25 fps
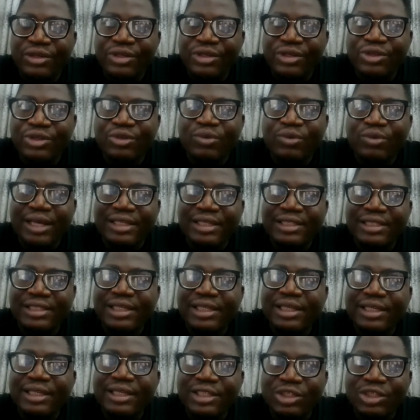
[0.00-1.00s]
You are
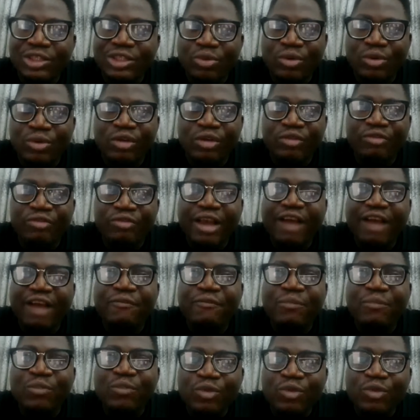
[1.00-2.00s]
still in 12. You have
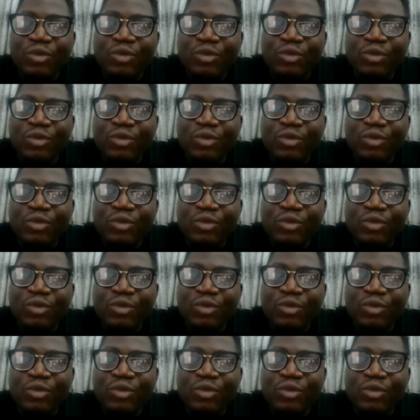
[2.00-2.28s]
moved.